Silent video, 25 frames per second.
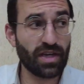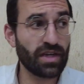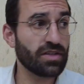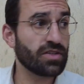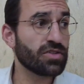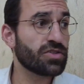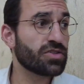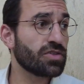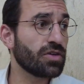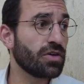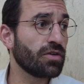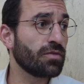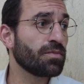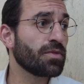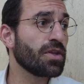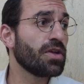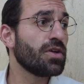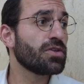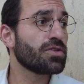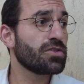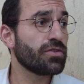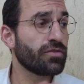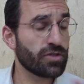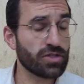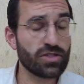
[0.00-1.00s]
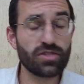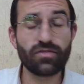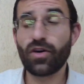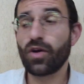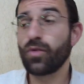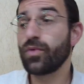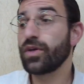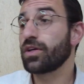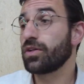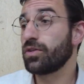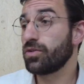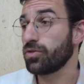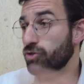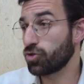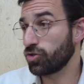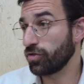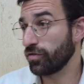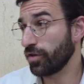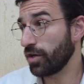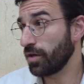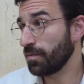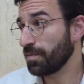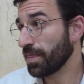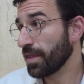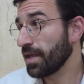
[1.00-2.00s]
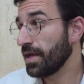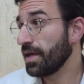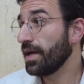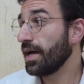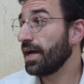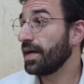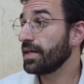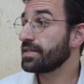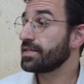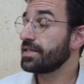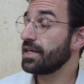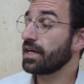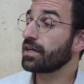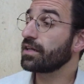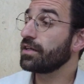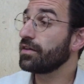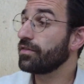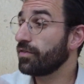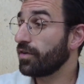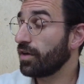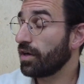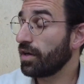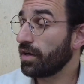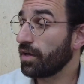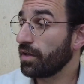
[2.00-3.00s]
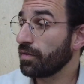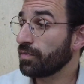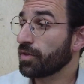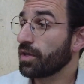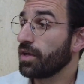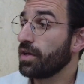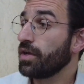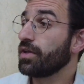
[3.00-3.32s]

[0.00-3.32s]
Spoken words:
so first of all, we could do tshuva, and second of all,